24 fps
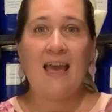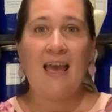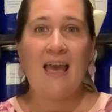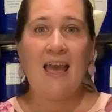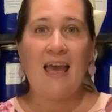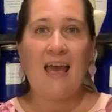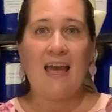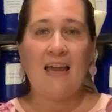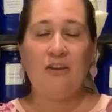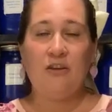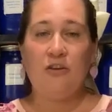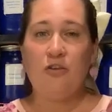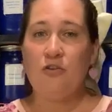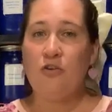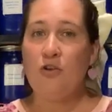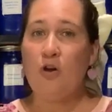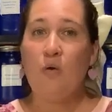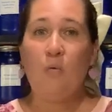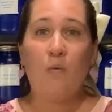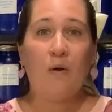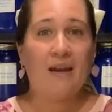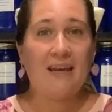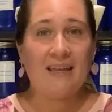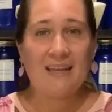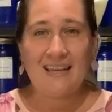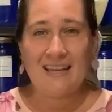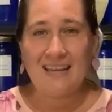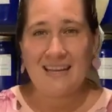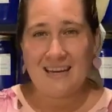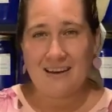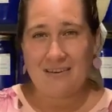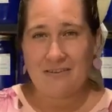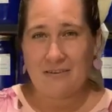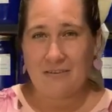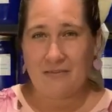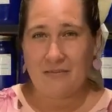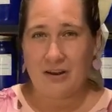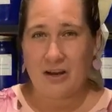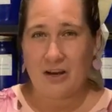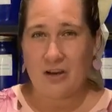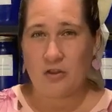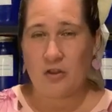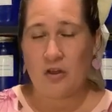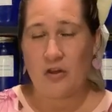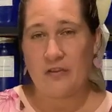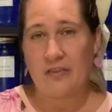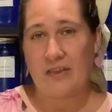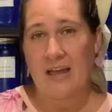And you don't want to heat it for very
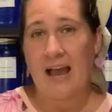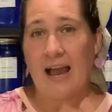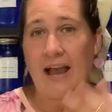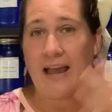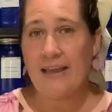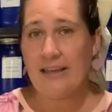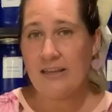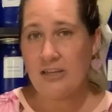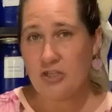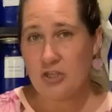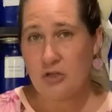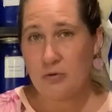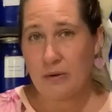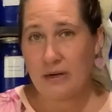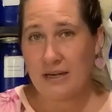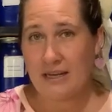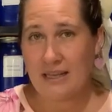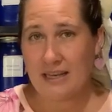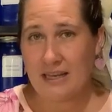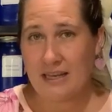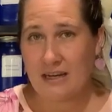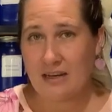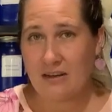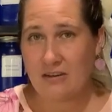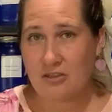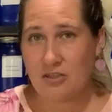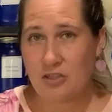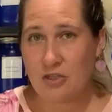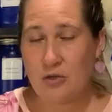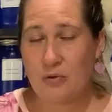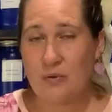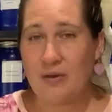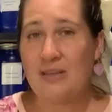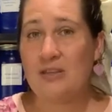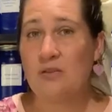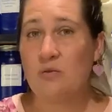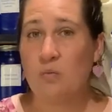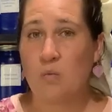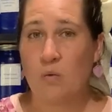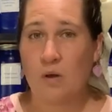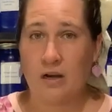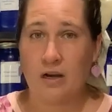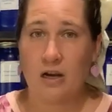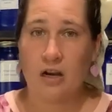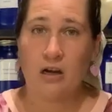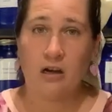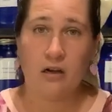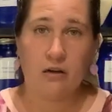long. The highest you want to heat it to is
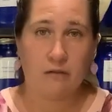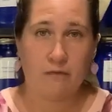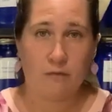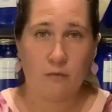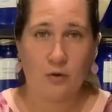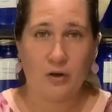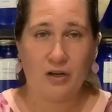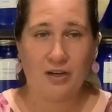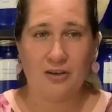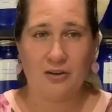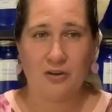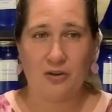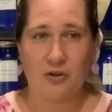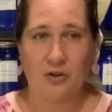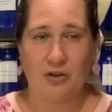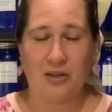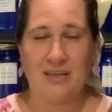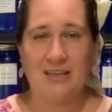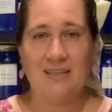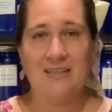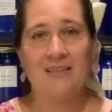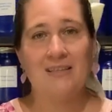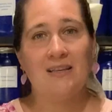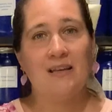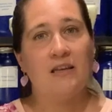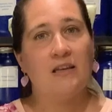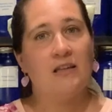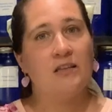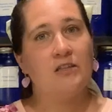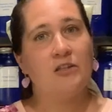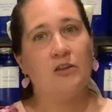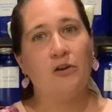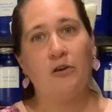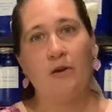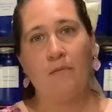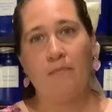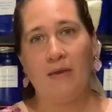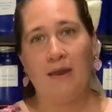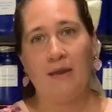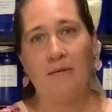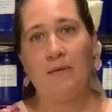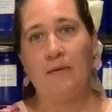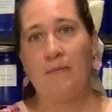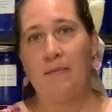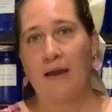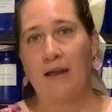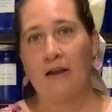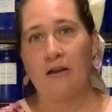140 degrees. So it may
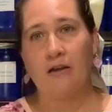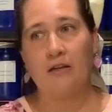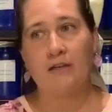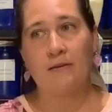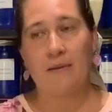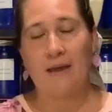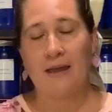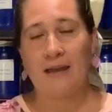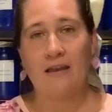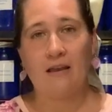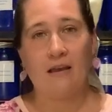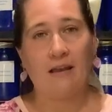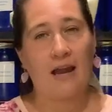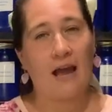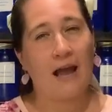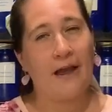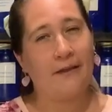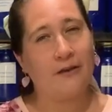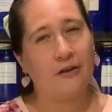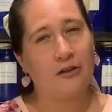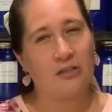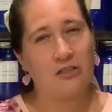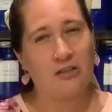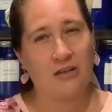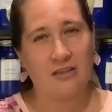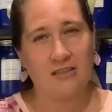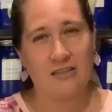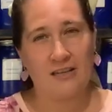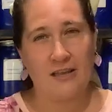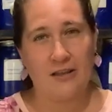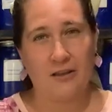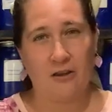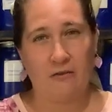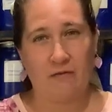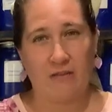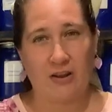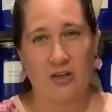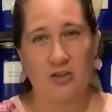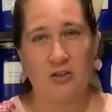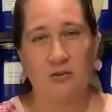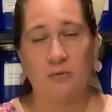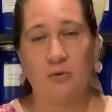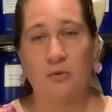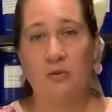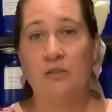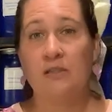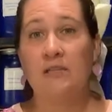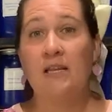be better, depending on how you're sauteing your
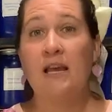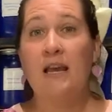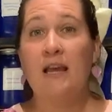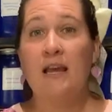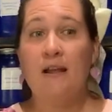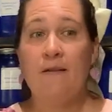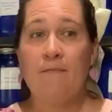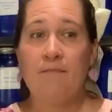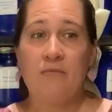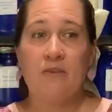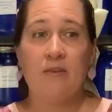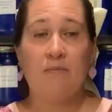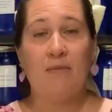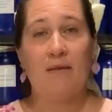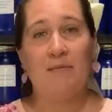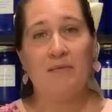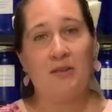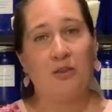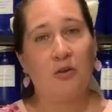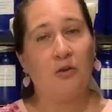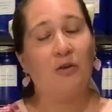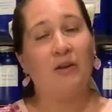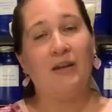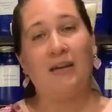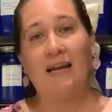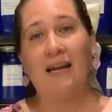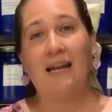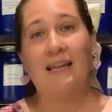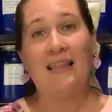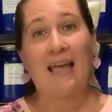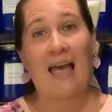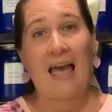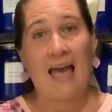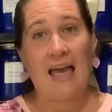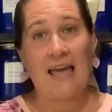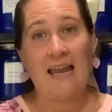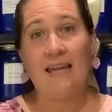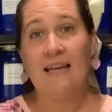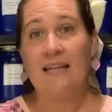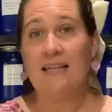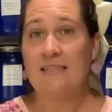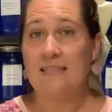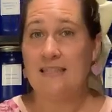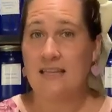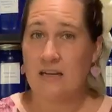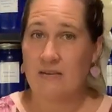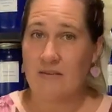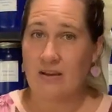vegetables, to maybe throw it in at the end
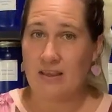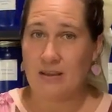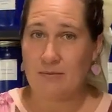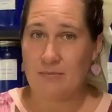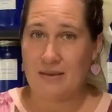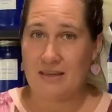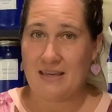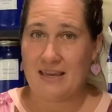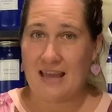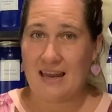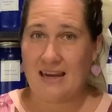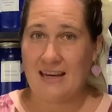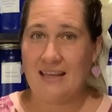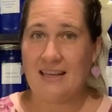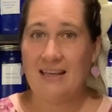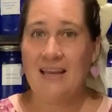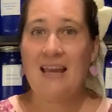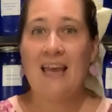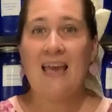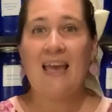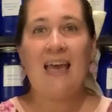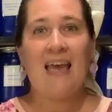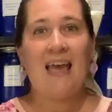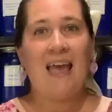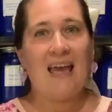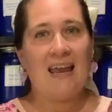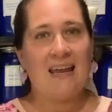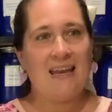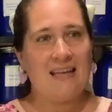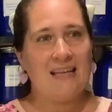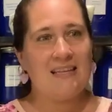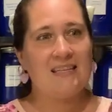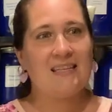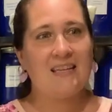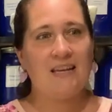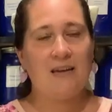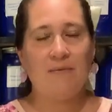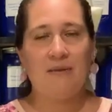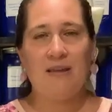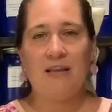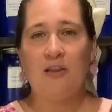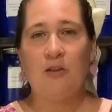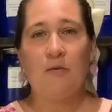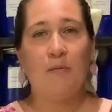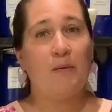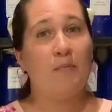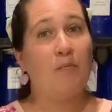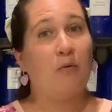instead of at the beginning. And it is going to be a
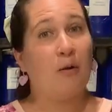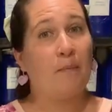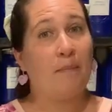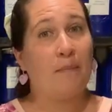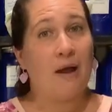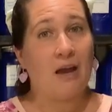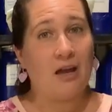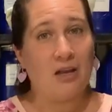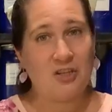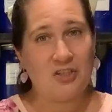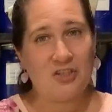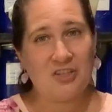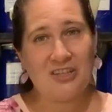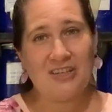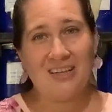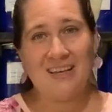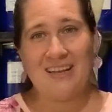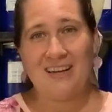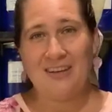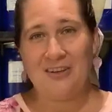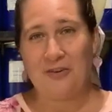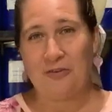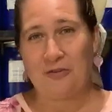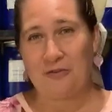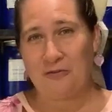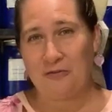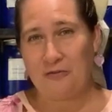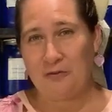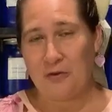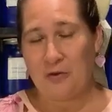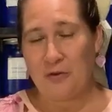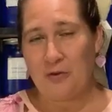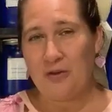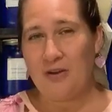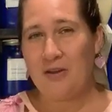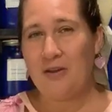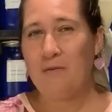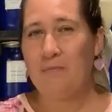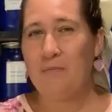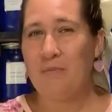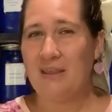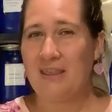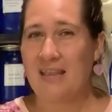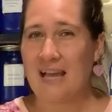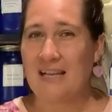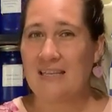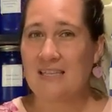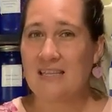little bit more pungent in your food,
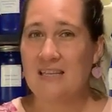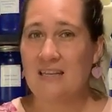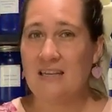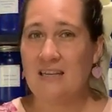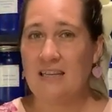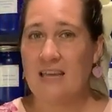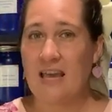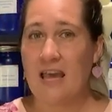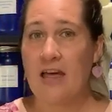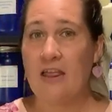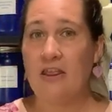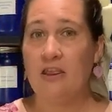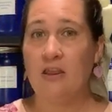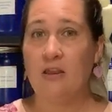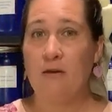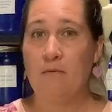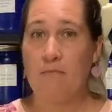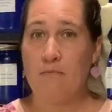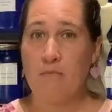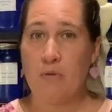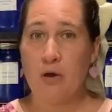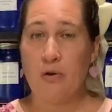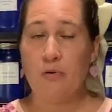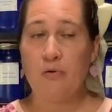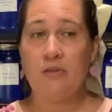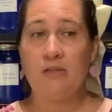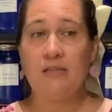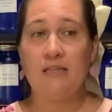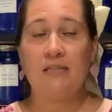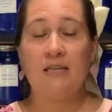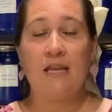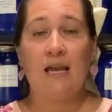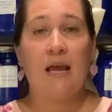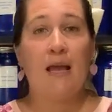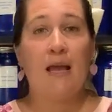but that's going to get the most